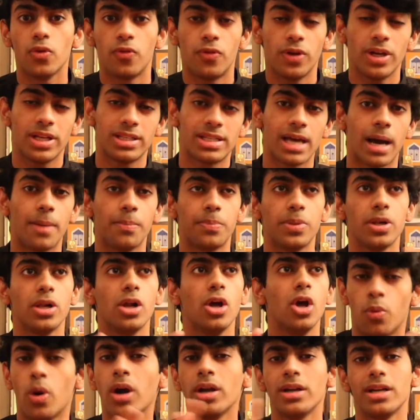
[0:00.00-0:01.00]
for example,
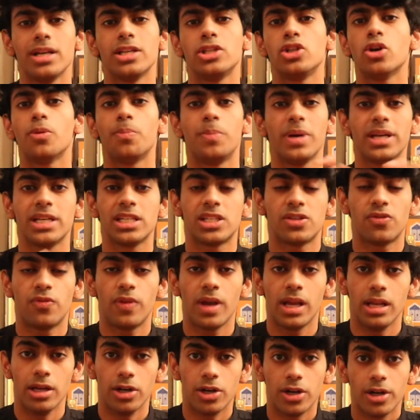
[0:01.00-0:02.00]
what is your biggest
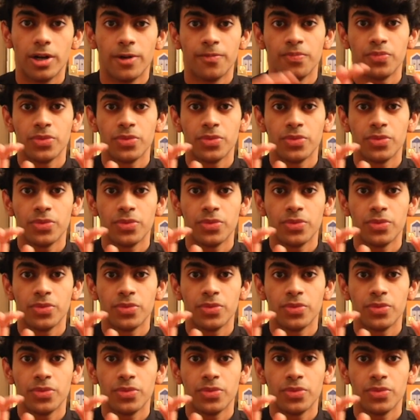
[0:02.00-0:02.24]
failure?